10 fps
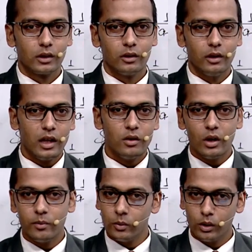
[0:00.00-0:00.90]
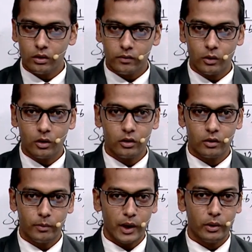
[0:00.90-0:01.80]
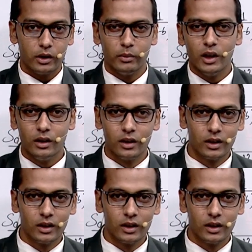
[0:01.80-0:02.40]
Thank you everyone for being with me,